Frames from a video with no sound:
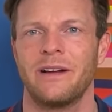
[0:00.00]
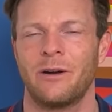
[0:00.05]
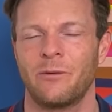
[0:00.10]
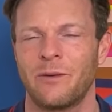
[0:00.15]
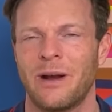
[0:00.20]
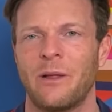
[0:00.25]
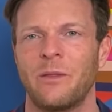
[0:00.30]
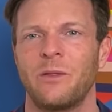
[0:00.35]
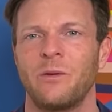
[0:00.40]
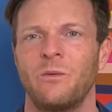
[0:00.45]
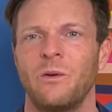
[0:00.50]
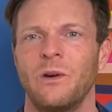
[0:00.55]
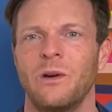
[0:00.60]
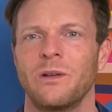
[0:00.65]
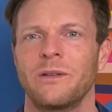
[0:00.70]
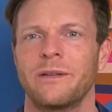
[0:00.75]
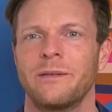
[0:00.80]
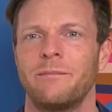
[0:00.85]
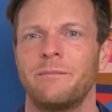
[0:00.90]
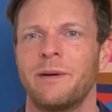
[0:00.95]
around the
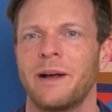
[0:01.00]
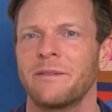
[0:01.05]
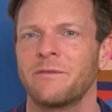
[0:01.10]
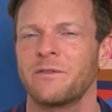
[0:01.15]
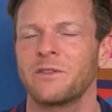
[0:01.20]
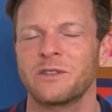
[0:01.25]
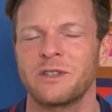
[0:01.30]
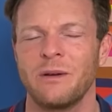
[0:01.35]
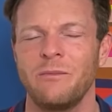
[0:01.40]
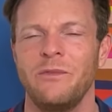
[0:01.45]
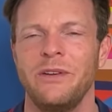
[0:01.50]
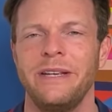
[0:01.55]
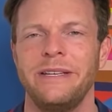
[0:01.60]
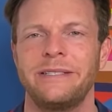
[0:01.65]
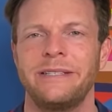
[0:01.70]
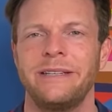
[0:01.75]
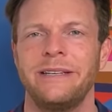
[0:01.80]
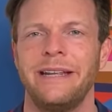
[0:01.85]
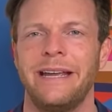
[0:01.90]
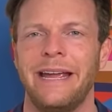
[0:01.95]
world, but for some
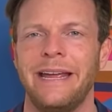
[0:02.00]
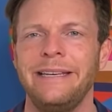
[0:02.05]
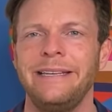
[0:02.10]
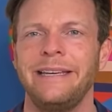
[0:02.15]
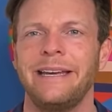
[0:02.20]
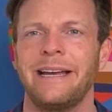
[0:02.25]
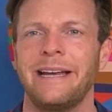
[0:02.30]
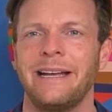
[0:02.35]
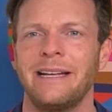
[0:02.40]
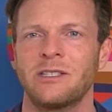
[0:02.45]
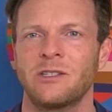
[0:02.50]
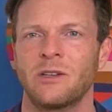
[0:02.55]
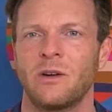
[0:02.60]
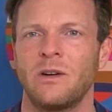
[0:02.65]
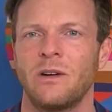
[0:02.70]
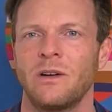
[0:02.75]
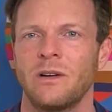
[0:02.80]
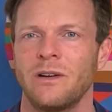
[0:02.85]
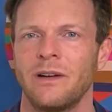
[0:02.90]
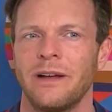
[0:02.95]
reason, India
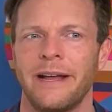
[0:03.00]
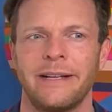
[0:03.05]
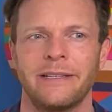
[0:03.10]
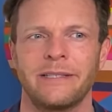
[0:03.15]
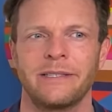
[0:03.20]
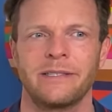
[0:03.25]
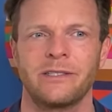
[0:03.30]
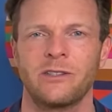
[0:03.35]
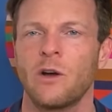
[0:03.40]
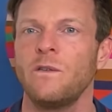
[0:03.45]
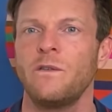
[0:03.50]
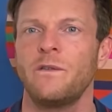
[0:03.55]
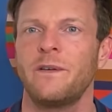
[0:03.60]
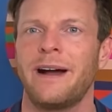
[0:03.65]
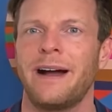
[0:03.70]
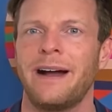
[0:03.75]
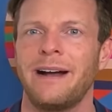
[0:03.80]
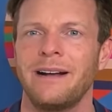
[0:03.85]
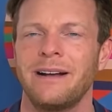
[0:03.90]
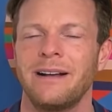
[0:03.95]
has so
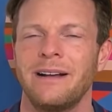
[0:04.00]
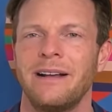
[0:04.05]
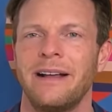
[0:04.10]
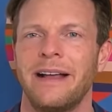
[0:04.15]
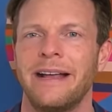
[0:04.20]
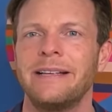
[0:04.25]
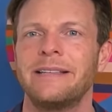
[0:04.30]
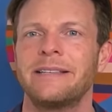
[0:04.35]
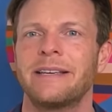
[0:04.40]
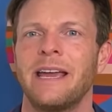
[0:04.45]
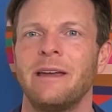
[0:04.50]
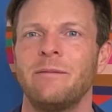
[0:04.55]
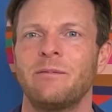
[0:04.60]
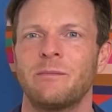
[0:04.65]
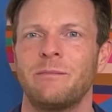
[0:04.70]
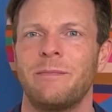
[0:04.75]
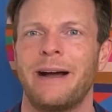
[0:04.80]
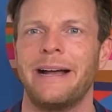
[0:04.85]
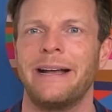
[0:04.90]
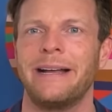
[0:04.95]
far
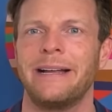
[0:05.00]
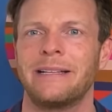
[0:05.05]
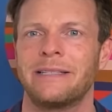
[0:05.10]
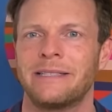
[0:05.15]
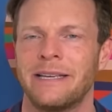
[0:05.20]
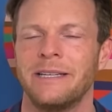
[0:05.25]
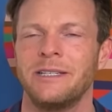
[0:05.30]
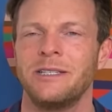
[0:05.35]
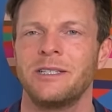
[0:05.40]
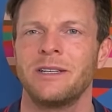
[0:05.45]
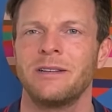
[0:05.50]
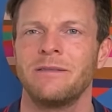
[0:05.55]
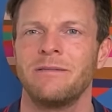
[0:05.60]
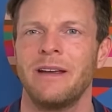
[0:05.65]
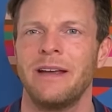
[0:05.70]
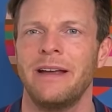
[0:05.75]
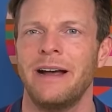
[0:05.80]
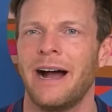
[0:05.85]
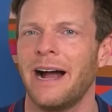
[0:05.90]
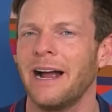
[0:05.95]
escaped my attention.
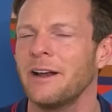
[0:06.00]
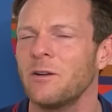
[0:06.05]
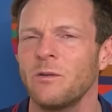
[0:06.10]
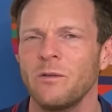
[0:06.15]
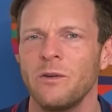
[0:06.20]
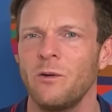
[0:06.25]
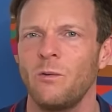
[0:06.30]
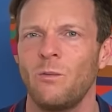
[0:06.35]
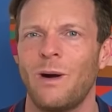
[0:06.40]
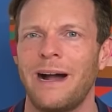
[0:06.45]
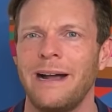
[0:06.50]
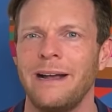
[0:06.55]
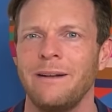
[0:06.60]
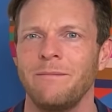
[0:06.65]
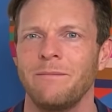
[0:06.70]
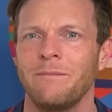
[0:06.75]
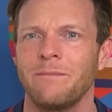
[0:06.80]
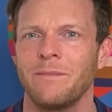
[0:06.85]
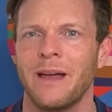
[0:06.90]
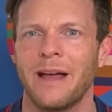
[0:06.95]
I don't know why.
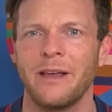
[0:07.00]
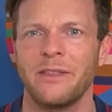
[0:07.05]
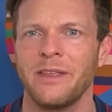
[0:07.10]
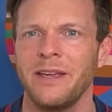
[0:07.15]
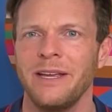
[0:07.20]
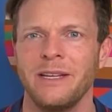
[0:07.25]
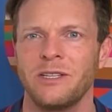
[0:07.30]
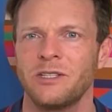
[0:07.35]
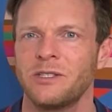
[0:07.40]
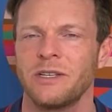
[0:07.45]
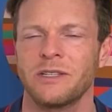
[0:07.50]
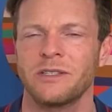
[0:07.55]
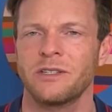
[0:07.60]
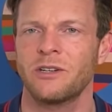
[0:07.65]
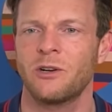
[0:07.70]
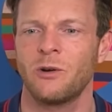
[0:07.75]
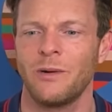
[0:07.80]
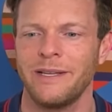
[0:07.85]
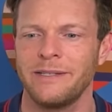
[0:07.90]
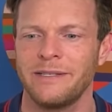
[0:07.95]
I think it's just
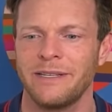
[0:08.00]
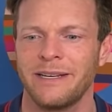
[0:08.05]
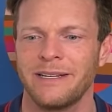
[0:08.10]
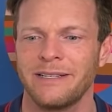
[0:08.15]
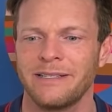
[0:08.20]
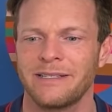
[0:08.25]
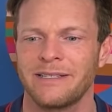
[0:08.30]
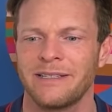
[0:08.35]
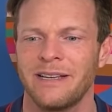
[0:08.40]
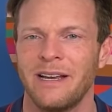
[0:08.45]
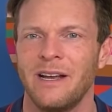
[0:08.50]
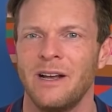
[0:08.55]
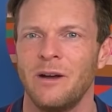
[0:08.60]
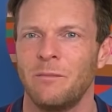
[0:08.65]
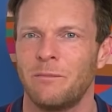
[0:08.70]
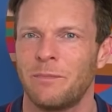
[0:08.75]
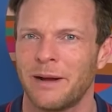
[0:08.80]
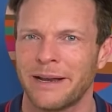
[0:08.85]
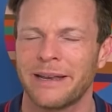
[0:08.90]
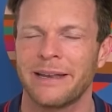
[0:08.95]
a coincidence,
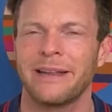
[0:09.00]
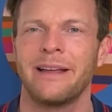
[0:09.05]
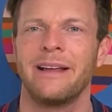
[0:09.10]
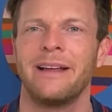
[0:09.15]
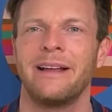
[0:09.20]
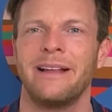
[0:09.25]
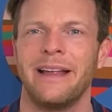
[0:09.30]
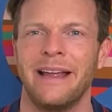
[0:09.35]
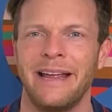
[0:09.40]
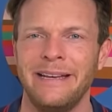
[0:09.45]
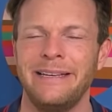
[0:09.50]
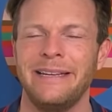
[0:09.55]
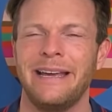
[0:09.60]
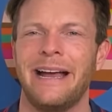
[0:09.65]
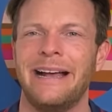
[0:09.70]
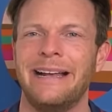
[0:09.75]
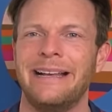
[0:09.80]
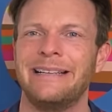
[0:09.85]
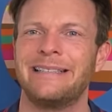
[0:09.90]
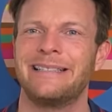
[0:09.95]
but
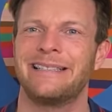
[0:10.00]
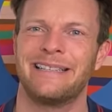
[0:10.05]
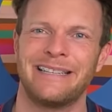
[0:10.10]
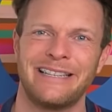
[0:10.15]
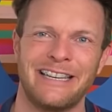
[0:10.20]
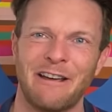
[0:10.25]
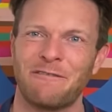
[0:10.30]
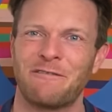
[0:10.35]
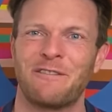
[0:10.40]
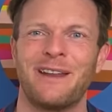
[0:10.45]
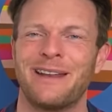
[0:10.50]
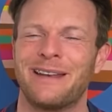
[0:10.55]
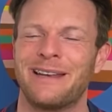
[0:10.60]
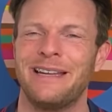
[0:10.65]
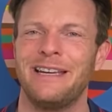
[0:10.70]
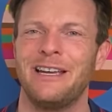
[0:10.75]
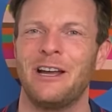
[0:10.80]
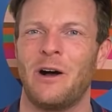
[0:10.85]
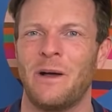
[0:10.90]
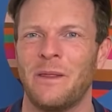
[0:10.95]
India is
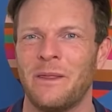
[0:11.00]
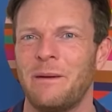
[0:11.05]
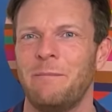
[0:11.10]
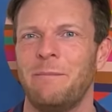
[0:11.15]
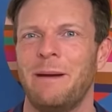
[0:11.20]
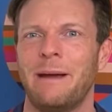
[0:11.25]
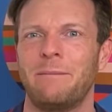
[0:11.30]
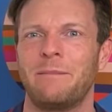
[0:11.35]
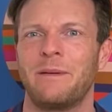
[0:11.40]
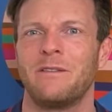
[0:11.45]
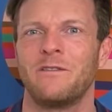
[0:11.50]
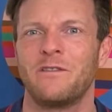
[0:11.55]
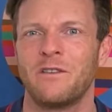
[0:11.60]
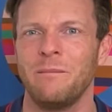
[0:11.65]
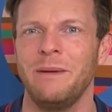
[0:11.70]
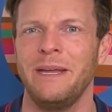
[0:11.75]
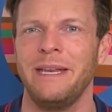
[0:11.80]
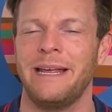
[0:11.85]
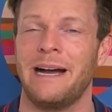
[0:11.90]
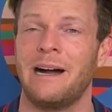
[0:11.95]
definitely on the map for
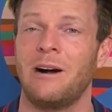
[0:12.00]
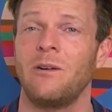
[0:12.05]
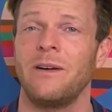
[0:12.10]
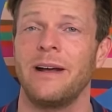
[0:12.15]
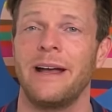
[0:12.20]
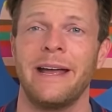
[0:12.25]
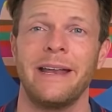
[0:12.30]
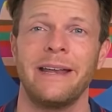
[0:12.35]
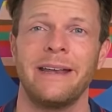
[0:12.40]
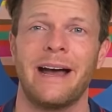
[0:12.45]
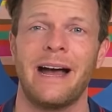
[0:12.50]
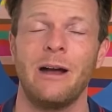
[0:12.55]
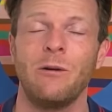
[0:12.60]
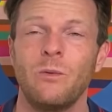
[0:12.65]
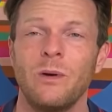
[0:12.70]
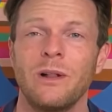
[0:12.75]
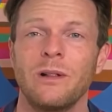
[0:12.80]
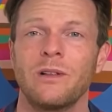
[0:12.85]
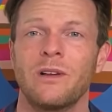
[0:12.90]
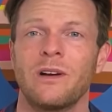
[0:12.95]
me now, and I
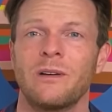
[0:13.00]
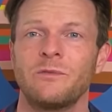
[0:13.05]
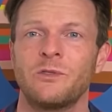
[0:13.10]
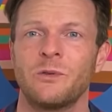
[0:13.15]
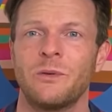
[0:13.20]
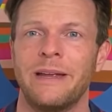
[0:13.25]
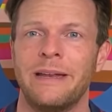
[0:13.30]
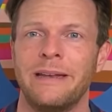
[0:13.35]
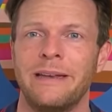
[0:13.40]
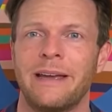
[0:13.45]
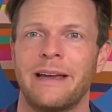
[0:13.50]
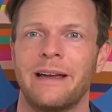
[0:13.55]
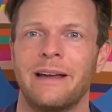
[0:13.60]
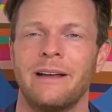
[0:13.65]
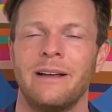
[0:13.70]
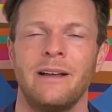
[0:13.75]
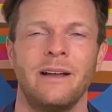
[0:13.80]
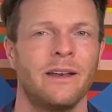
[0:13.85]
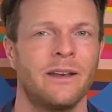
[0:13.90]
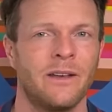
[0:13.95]
will come to India,
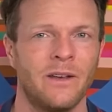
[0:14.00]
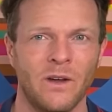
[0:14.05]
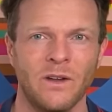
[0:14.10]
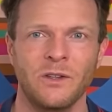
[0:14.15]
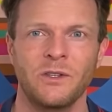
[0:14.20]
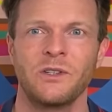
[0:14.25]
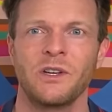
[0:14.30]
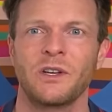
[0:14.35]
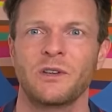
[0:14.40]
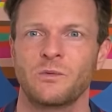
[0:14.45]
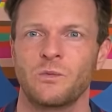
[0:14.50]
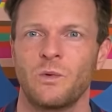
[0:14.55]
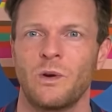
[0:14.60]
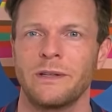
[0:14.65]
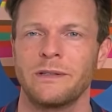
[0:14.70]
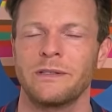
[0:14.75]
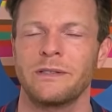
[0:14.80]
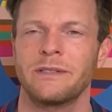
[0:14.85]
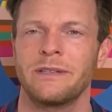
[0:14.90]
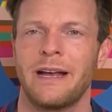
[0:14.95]
not just
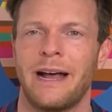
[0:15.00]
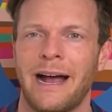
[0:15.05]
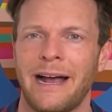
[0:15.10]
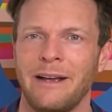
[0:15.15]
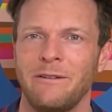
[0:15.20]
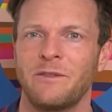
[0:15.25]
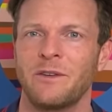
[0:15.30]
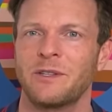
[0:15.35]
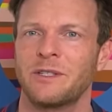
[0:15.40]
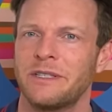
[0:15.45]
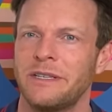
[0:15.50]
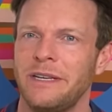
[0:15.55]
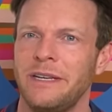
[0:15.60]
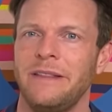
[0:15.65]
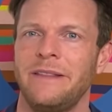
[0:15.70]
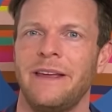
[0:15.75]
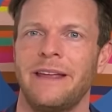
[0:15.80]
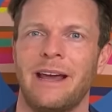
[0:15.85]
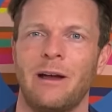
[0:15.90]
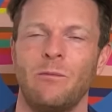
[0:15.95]
once. I
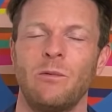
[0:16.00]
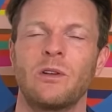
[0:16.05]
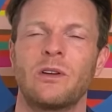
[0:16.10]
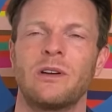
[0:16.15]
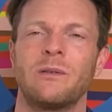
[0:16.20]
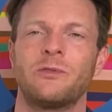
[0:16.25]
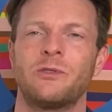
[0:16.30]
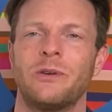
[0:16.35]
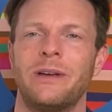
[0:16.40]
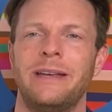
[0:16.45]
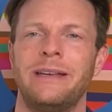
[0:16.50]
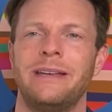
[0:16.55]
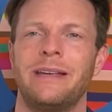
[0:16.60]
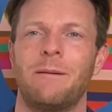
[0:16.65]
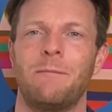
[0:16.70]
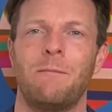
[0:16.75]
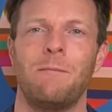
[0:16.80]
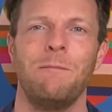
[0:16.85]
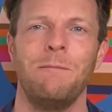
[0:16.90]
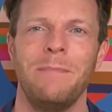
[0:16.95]
foresee that I will come to
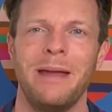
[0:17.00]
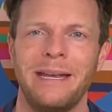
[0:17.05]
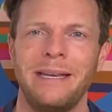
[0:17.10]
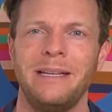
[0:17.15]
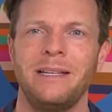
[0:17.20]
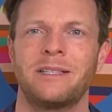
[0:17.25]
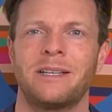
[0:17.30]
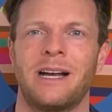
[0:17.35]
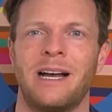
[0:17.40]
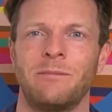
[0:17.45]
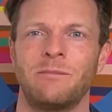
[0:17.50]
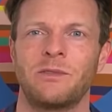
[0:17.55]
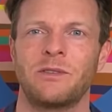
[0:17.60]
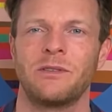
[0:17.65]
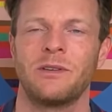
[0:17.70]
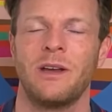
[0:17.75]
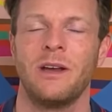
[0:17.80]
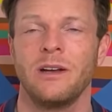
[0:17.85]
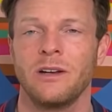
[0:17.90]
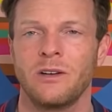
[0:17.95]
India many
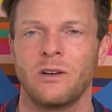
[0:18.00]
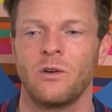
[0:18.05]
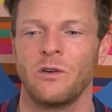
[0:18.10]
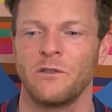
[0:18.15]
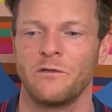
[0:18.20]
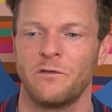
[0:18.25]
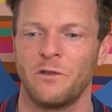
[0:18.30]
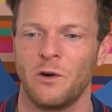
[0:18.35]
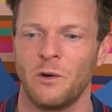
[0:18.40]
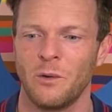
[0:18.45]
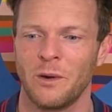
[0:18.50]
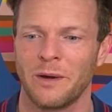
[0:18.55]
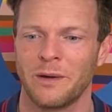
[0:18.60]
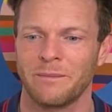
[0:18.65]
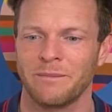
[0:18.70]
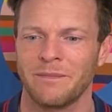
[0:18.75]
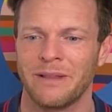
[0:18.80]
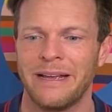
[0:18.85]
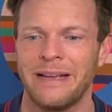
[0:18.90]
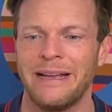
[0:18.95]
times going forward.
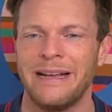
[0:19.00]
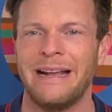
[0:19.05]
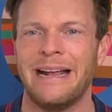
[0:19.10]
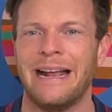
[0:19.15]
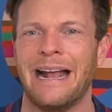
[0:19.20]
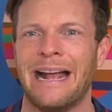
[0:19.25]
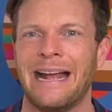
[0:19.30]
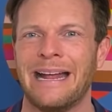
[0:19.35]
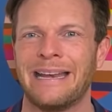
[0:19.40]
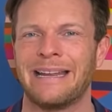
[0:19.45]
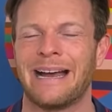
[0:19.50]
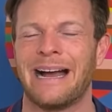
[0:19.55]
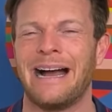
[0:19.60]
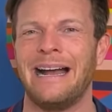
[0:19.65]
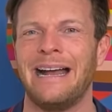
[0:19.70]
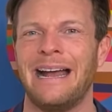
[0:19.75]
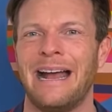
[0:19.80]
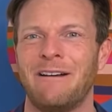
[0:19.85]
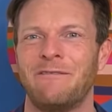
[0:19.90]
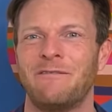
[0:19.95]
And
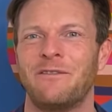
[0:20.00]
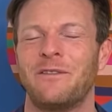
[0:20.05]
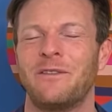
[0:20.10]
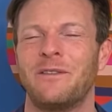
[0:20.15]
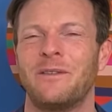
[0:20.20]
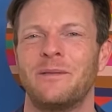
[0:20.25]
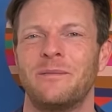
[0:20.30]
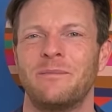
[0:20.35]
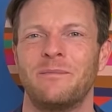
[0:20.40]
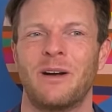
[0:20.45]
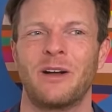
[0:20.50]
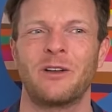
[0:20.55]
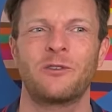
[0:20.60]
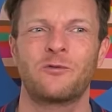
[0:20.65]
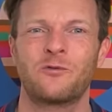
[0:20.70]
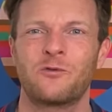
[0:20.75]
I have a